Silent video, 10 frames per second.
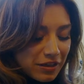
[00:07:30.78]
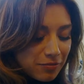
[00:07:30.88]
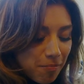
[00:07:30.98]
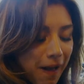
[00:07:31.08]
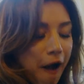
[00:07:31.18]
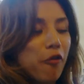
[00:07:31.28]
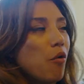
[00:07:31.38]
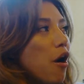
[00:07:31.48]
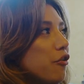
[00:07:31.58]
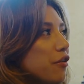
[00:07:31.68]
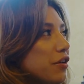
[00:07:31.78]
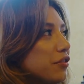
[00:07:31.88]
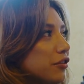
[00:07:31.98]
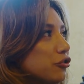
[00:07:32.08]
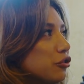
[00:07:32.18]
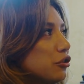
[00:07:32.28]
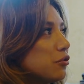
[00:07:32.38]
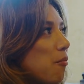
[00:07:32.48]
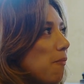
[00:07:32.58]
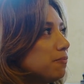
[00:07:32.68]
is mouth-watering delicious.
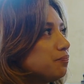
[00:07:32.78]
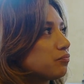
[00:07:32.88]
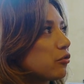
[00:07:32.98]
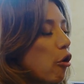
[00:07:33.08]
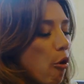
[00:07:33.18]
Well, awesome.